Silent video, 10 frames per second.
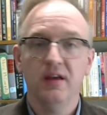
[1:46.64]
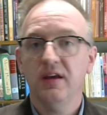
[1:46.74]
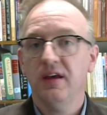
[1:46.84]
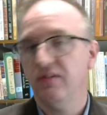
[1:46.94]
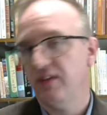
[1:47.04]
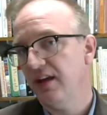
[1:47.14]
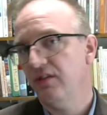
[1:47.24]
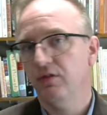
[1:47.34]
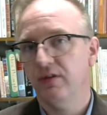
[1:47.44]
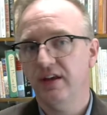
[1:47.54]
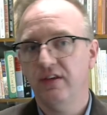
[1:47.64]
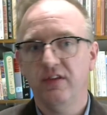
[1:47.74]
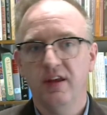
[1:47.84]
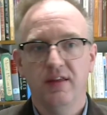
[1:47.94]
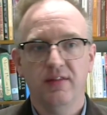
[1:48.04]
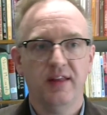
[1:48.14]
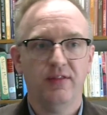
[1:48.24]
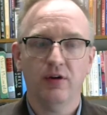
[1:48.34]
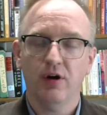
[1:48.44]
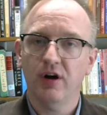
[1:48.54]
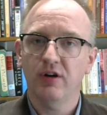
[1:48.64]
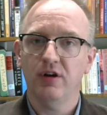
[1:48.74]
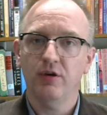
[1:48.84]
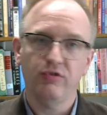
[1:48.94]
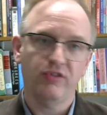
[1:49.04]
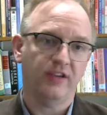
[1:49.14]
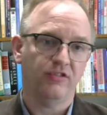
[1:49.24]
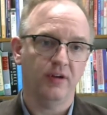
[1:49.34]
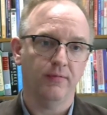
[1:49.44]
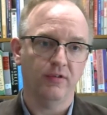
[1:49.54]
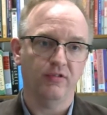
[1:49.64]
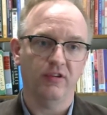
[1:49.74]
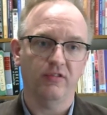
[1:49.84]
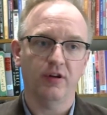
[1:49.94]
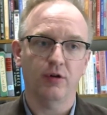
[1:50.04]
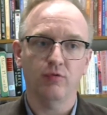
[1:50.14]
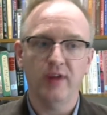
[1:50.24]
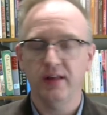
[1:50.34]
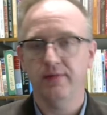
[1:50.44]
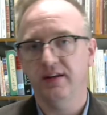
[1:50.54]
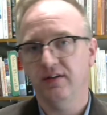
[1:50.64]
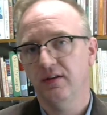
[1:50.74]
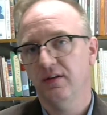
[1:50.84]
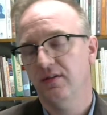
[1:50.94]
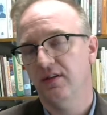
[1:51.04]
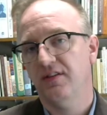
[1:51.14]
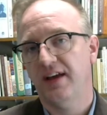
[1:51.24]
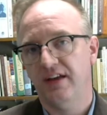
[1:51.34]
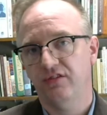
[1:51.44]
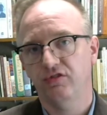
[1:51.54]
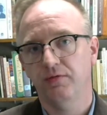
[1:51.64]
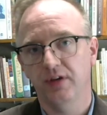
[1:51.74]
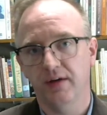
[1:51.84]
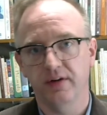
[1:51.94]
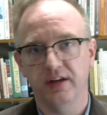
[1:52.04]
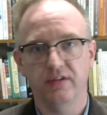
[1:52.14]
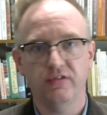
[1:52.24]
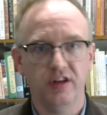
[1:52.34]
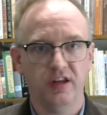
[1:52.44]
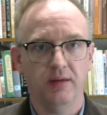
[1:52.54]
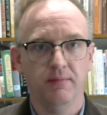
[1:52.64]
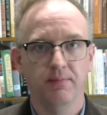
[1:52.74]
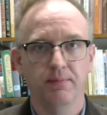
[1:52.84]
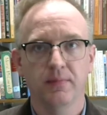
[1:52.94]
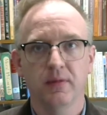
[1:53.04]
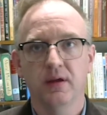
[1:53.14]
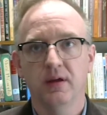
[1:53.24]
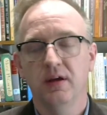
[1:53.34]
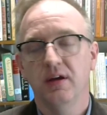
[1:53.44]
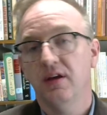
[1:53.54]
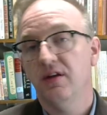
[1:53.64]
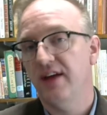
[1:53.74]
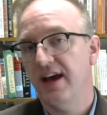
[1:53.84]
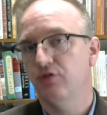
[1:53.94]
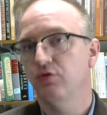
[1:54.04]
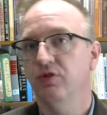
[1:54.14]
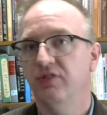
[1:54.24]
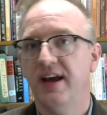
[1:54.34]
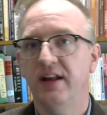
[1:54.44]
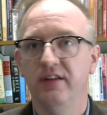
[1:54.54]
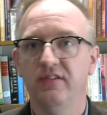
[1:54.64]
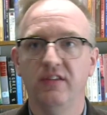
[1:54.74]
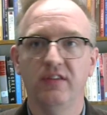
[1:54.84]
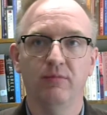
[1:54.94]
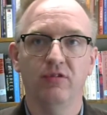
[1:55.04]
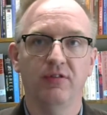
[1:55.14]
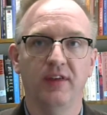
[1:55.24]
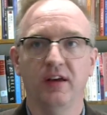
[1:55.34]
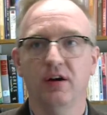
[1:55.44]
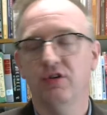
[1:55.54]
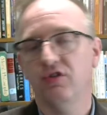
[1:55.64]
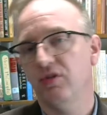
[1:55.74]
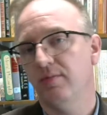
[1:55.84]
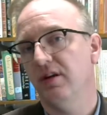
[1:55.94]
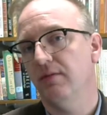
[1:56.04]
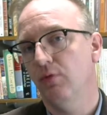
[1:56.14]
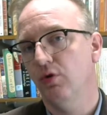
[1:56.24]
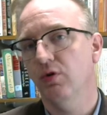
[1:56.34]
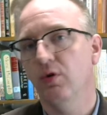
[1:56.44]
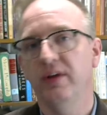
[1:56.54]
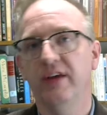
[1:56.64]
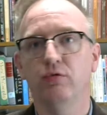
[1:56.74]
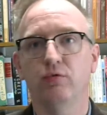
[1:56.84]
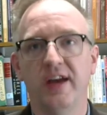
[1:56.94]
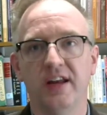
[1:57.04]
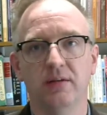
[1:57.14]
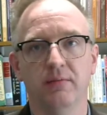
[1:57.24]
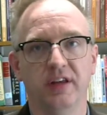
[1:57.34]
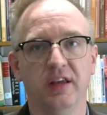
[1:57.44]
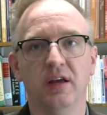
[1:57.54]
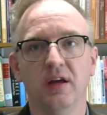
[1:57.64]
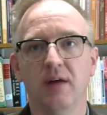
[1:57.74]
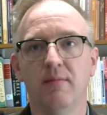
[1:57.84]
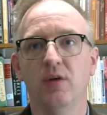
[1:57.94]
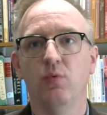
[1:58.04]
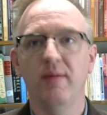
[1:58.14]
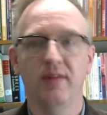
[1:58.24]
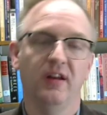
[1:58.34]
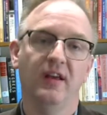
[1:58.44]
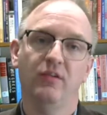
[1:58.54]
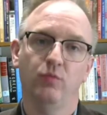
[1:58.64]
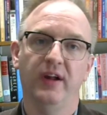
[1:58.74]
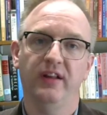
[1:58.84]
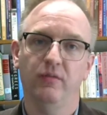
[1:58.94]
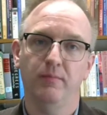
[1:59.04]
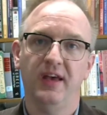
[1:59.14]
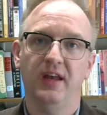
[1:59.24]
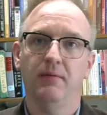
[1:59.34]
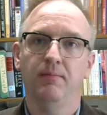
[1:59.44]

His answer is that there are no sex differences that are relevant to the tasks of governing a city. Natural talents, he seems to think, are distributed more or less randomly among women as well as men.